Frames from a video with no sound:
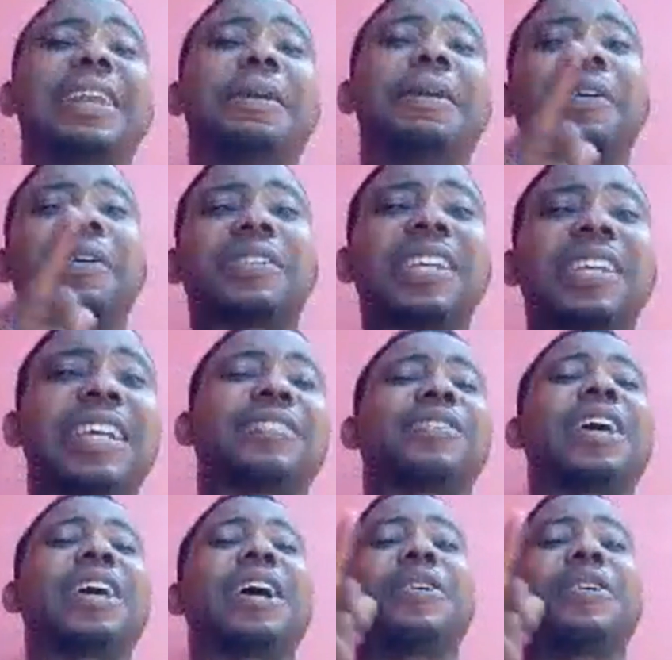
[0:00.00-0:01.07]
the process,
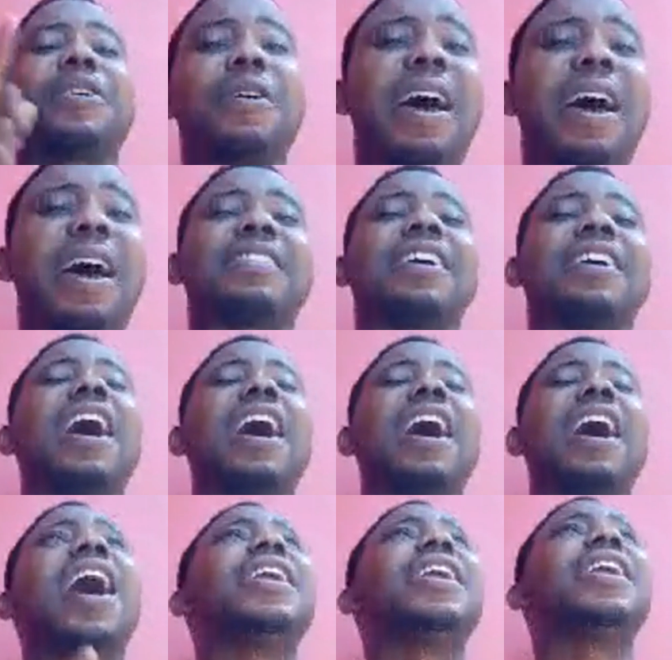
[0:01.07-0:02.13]
you can go over it
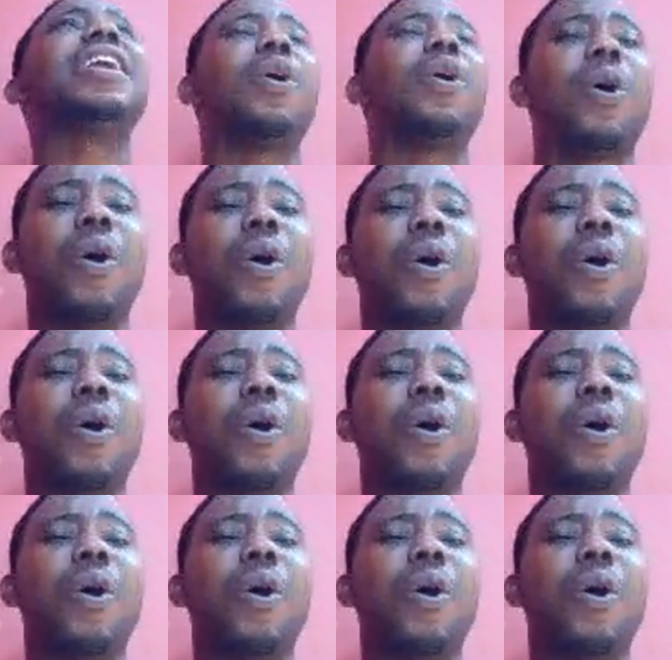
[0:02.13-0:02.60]
all over